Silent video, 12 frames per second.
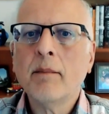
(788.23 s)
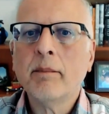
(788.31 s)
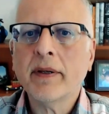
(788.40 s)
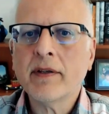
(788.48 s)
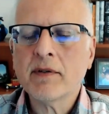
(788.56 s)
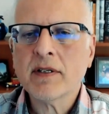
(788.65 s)

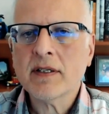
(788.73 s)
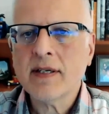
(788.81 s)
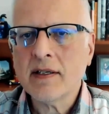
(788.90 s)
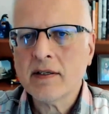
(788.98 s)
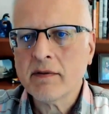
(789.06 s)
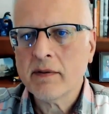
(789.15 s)
but there was a
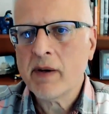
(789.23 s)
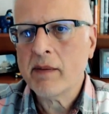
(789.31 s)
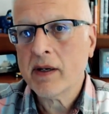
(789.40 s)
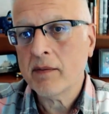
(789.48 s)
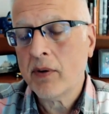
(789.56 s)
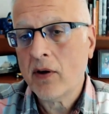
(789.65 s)
sense the
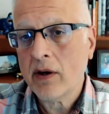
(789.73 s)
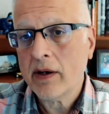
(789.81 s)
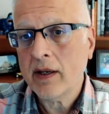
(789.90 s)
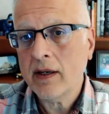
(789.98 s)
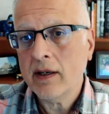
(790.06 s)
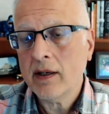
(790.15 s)
Republican
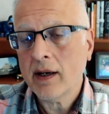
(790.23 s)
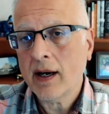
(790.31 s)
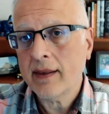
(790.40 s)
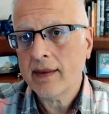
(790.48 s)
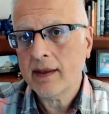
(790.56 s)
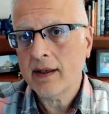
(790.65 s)
Party, I
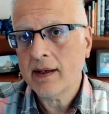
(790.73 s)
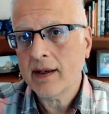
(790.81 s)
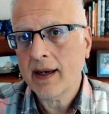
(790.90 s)
think,